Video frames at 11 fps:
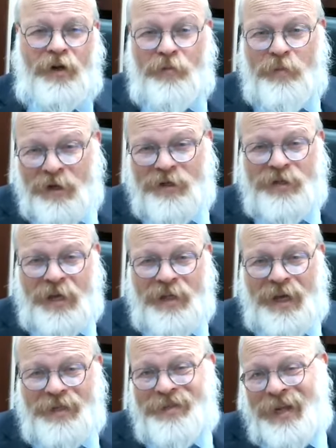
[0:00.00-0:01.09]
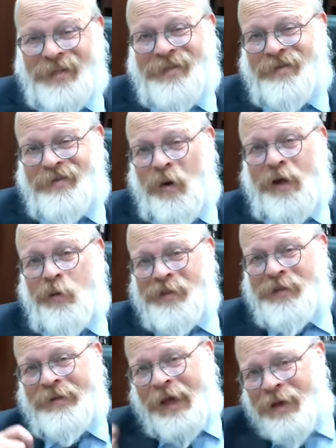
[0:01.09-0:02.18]
Now, many say that's that's why it
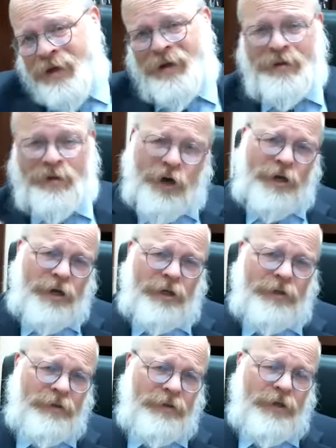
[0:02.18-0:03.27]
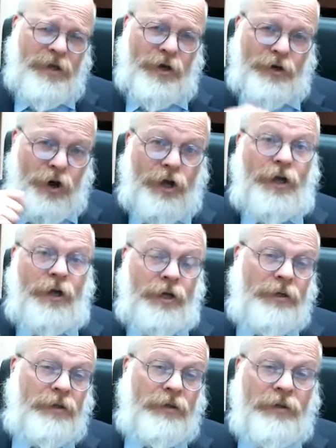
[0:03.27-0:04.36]
was Leah and Rachel.
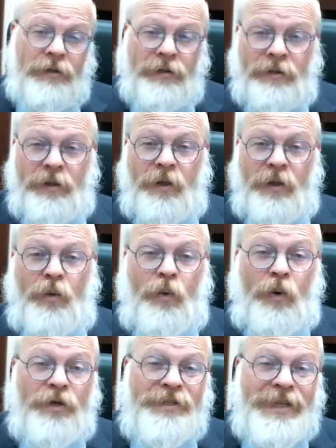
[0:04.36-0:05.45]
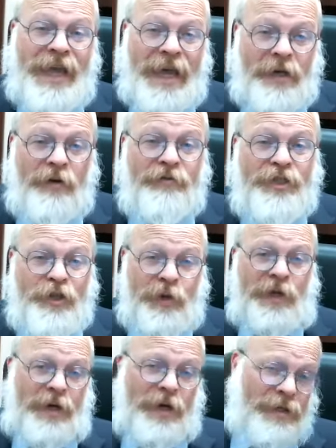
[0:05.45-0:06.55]
Rachel was Yaakov's
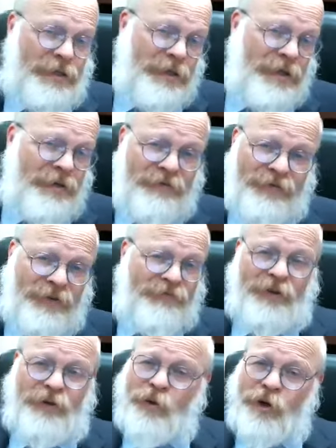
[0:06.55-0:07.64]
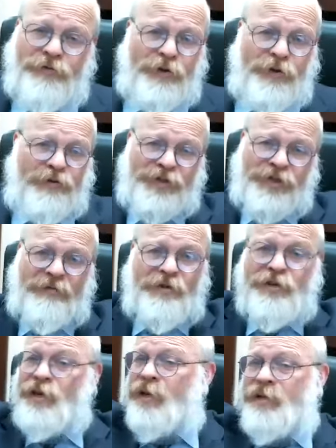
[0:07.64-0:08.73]
sweetheart. He, he worked for her for
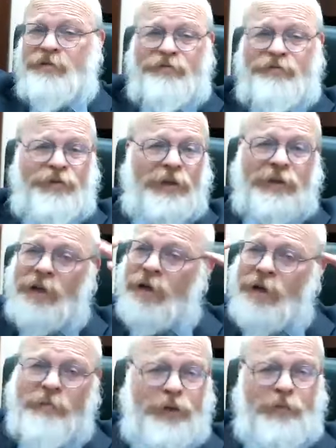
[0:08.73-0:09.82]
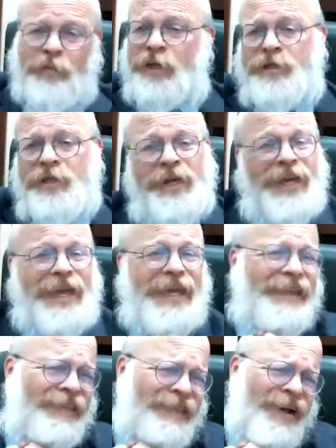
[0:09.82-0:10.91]
seven years, felt like a couple of minutes.
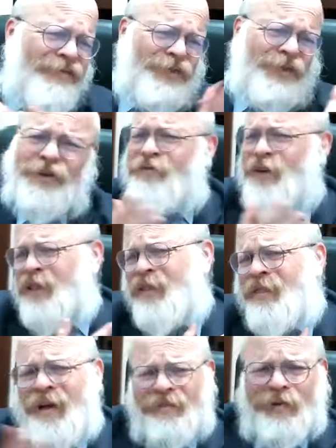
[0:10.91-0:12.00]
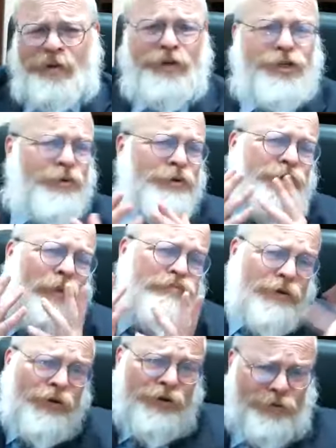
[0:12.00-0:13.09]
He loved her. He fell in love with her. She was so
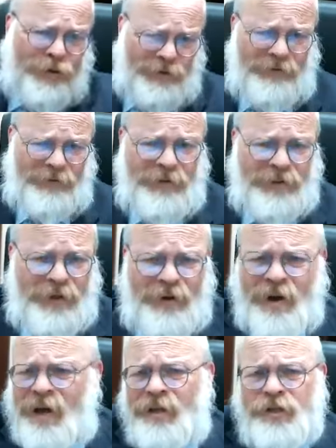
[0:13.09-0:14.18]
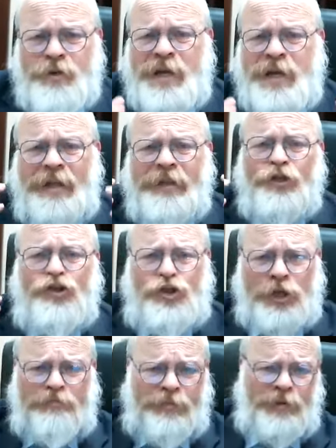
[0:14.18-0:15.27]
beautiful. Rachel, she was like a little
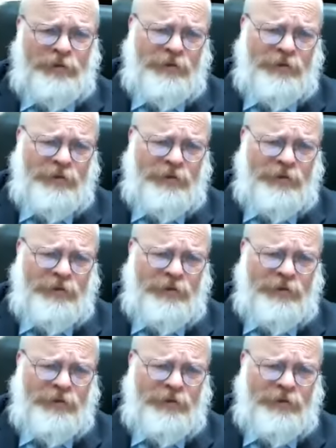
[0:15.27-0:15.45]
sheep.